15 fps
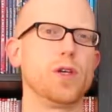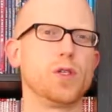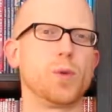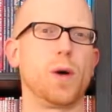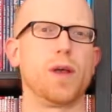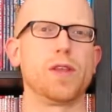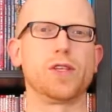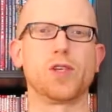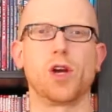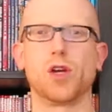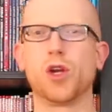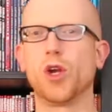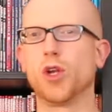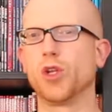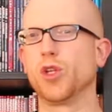So while these
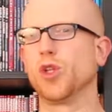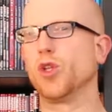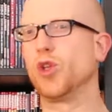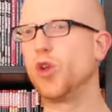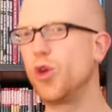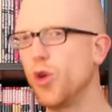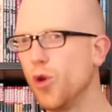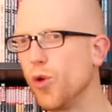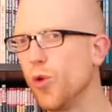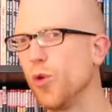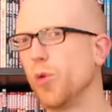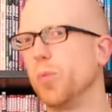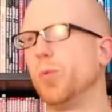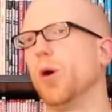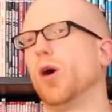aren't
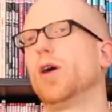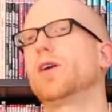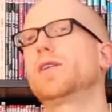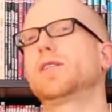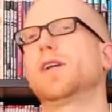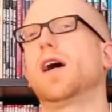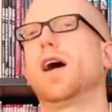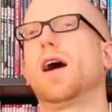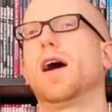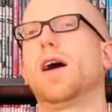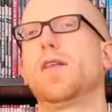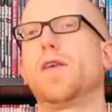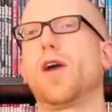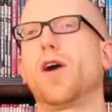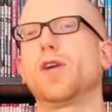new books,
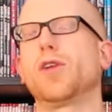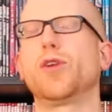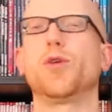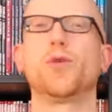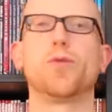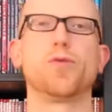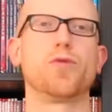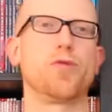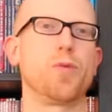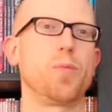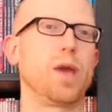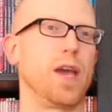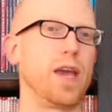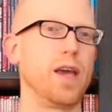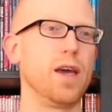they are new for
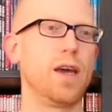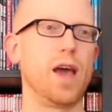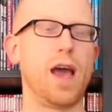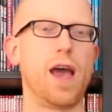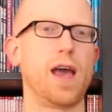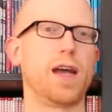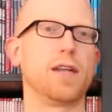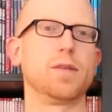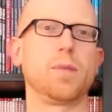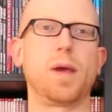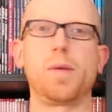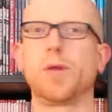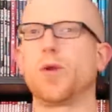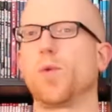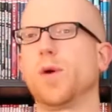me, and
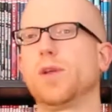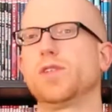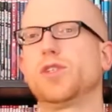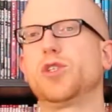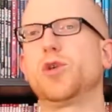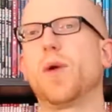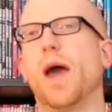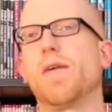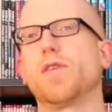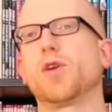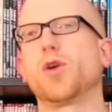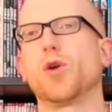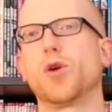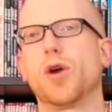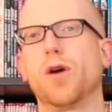maybe they're ones that you haven't
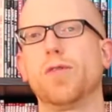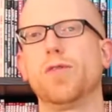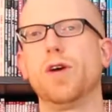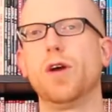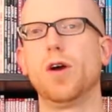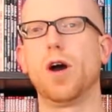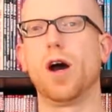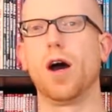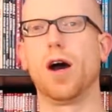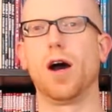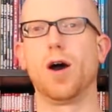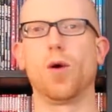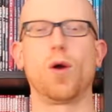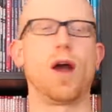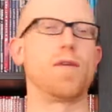heard of
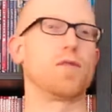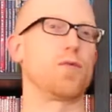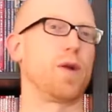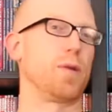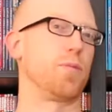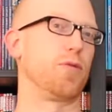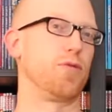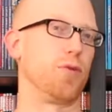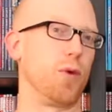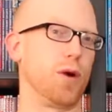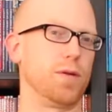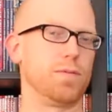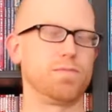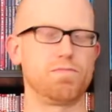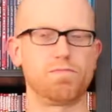or haven't read before.